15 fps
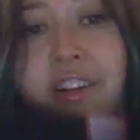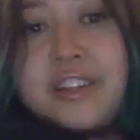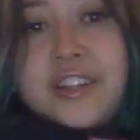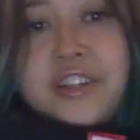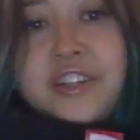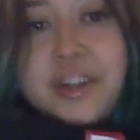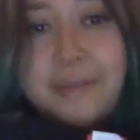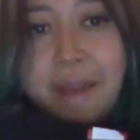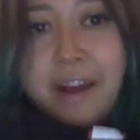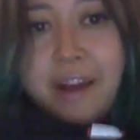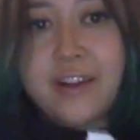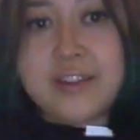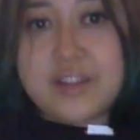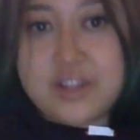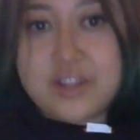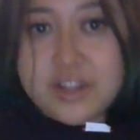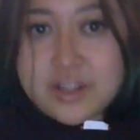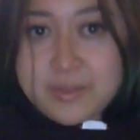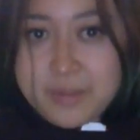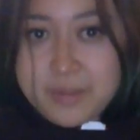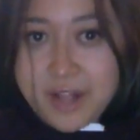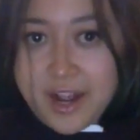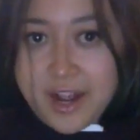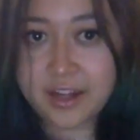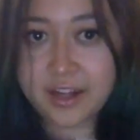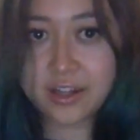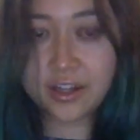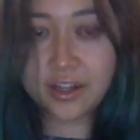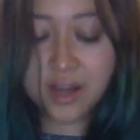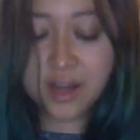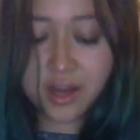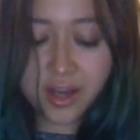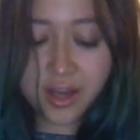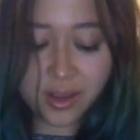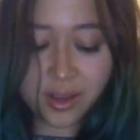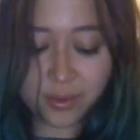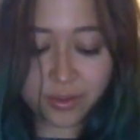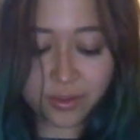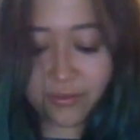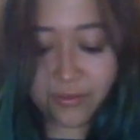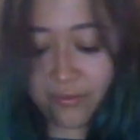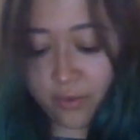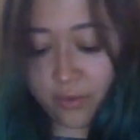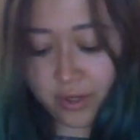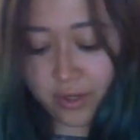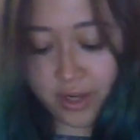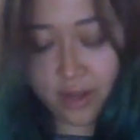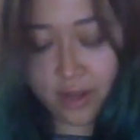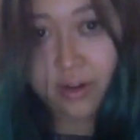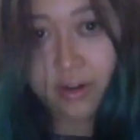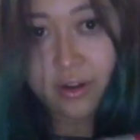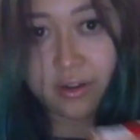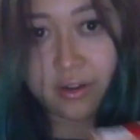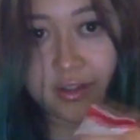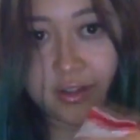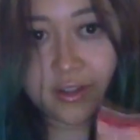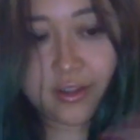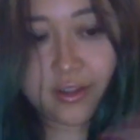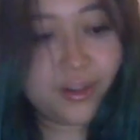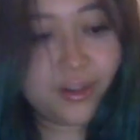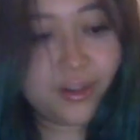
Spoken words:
TJ Maxx that's just black. It was $4.